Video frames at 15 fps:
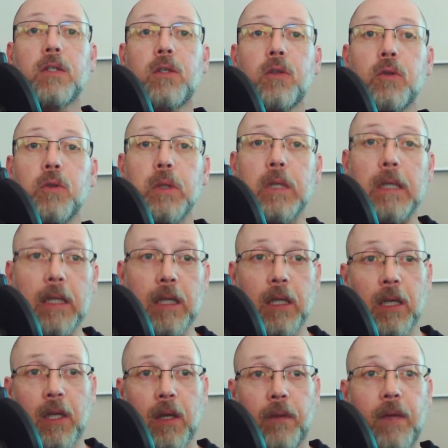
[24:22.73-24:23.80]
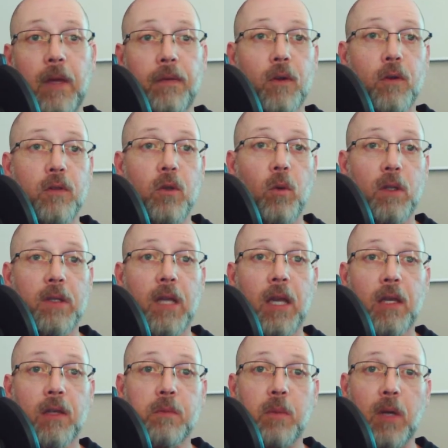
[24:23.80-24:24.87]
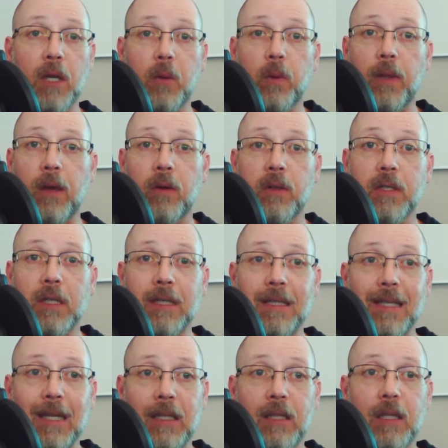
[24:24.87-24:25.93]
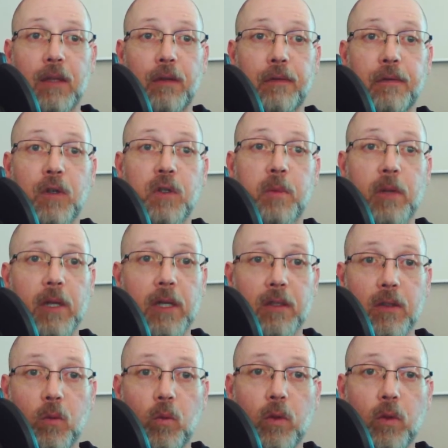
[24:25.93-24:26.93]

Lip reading: 2. That those who will take his money without his consent in the first place